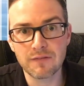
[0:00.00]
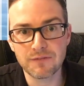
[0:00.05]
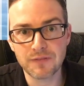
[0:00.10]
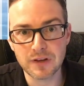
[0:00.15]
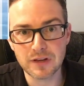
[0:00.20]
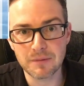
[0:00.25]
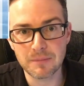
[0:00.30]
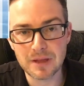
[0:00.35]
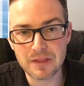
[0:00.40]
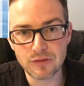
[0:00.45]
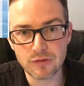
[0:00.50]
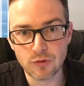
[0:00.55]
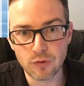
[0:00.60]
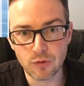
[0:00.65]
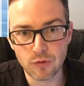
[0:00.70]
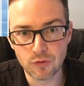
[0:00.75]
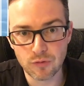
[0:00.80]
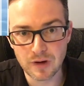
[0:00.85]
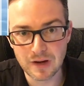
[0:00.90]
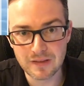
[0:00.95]

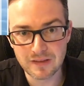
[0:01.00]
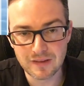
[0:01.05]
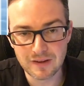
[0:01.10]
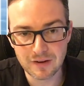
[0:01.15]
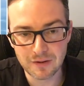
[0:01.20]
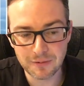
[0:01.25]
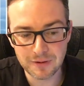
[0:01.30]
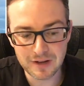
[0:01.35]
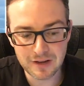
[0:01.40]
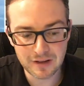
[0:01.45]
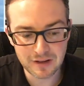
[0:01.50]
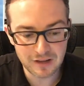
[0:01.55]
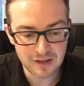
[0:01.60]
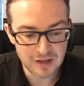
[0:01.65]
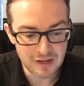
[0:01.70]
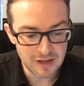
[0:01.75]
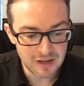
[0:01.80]
fundamental criteria,